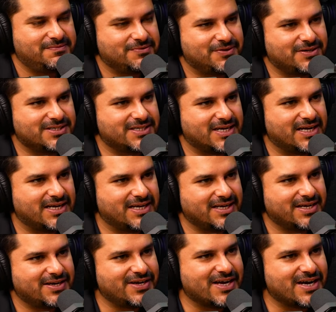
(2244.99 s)
we were designing
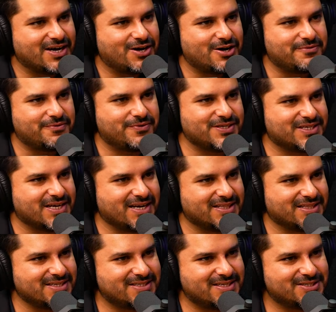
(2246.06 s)
IRIA or we were
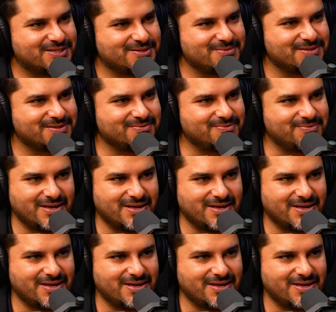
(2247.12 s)
designing these systems,